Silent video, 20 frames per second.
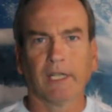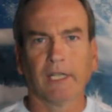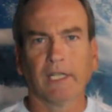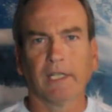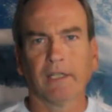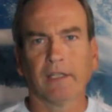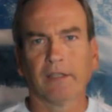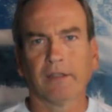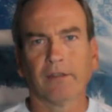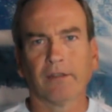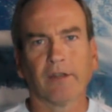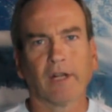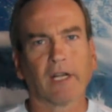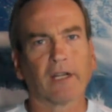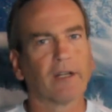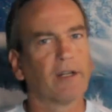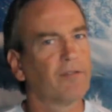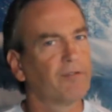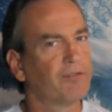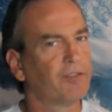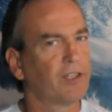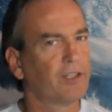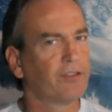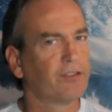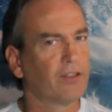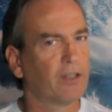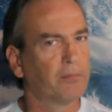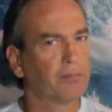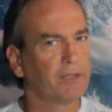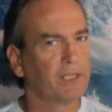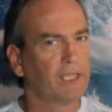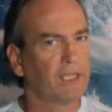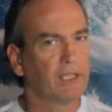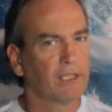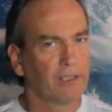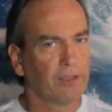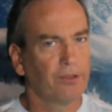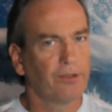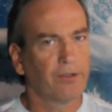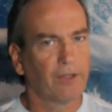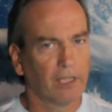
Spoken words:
and they're not going to finish up eating you.